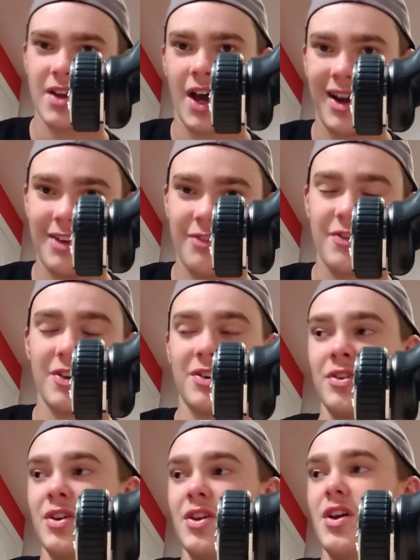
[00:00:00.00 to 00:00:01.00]
I
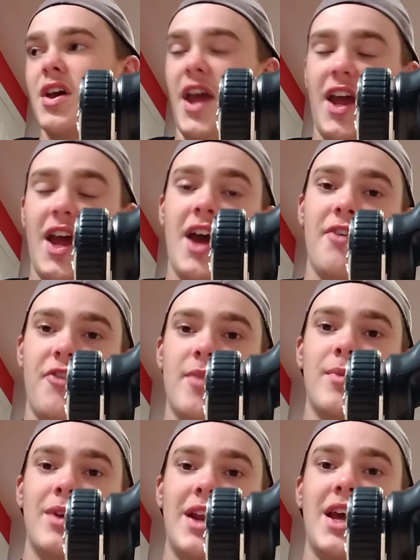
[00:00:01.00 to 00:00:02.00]
feel
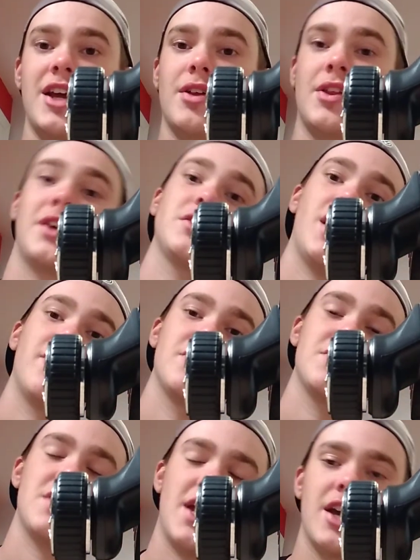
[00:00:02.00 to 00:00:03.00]
FM and AM. They also have
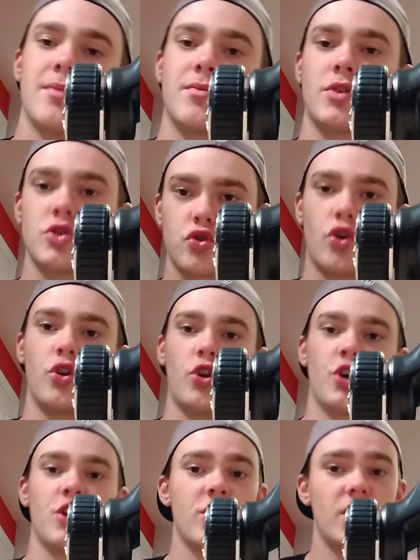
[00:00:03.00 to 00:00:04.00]
this an AM
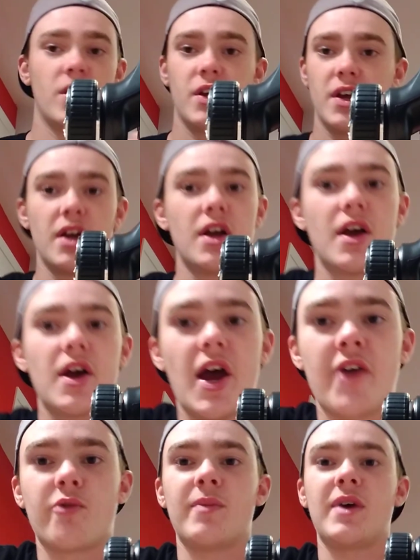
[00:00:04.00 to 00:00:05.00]
controller
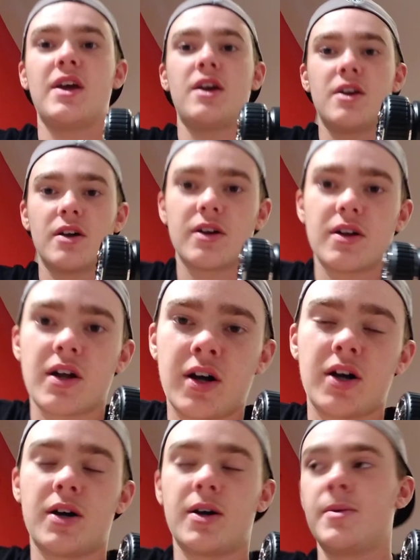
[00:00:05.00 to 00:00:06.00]
ever made.
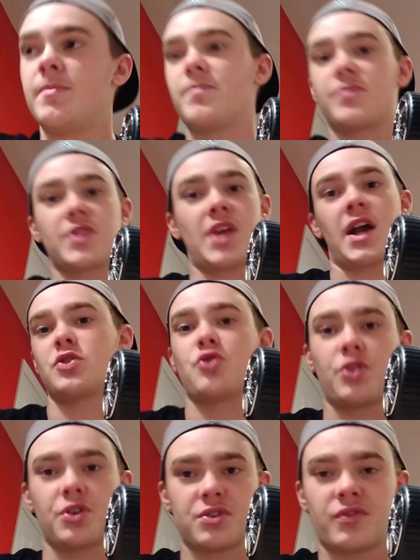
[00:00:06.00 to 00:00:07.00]
That
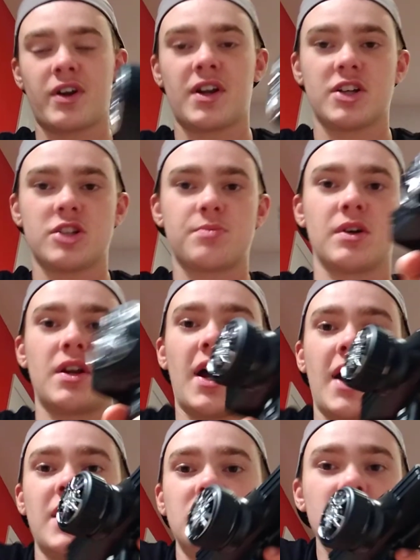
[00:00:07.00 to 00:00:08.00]
controller is very nice, but
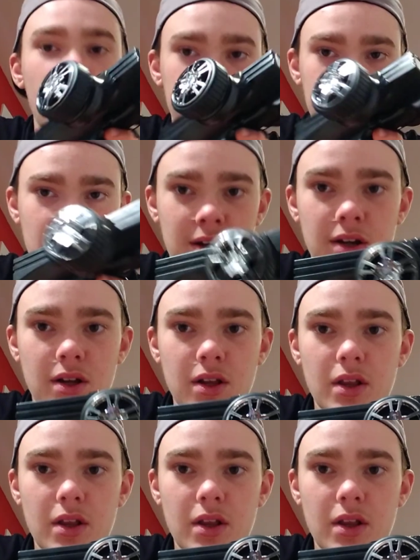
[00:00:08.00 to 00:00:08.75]
I need to upgrade.